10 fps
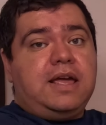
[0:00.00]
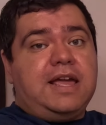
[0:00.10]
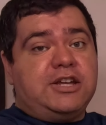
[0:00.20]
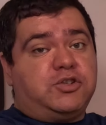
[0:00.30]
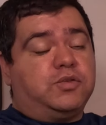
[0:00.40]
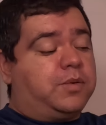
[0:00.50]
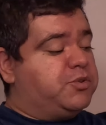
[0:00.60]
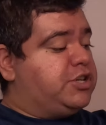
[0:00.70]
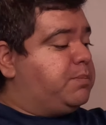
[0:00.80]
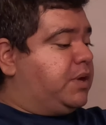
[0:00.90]
issues from
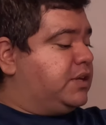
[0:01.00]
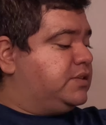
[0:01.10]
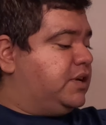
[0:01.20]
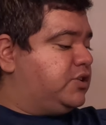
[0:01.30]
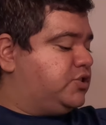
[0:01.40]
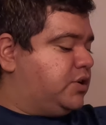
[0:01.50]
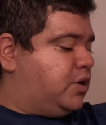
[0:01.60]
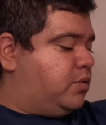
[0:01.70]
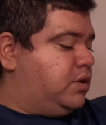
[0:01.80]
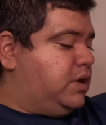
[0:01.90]
shipping and such.
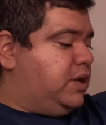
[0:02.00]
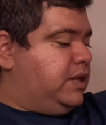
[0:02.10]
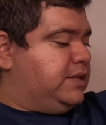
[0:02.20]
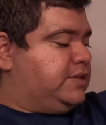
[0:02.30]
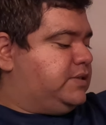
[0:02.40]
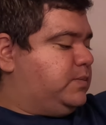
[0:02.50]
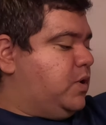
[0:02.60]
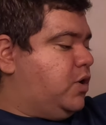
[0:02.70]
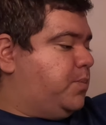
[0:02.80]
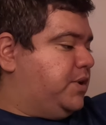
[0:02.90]
So let's
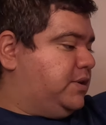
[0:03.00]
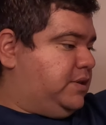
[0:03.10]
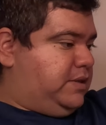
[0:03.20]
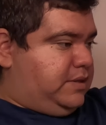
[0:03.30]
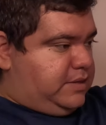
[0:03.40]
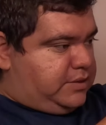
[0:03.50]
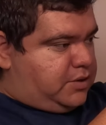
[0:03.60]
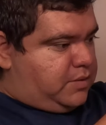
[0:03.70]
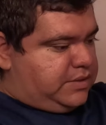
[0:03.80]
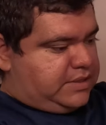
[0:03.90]
open. Let's
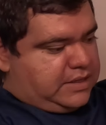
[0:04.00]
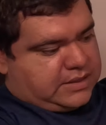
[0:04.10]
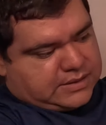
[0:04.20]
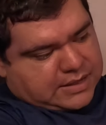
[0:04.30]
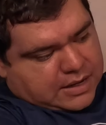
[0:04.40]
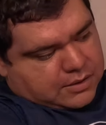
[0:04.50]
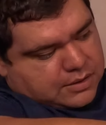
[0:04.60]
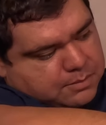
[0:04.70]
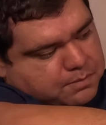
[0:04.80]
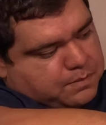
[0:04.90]
go and take this out
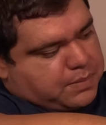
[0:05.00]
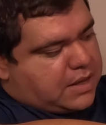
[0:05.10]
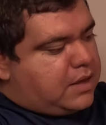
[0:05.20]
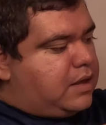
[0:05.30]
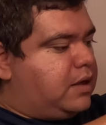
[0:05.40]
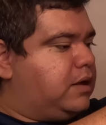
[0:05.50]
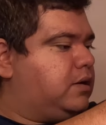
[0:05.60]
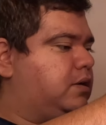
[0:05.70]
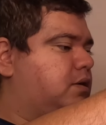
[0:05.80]
of the bag.